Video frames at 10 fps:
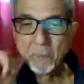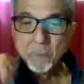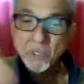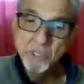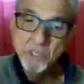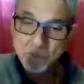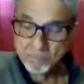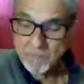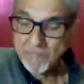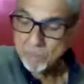which
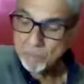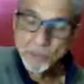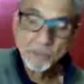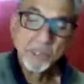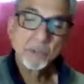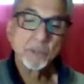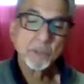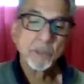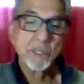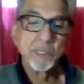are built
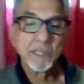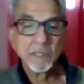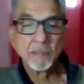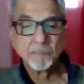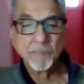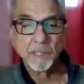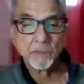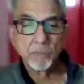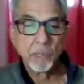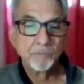into the Gita
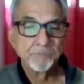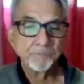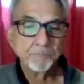as well.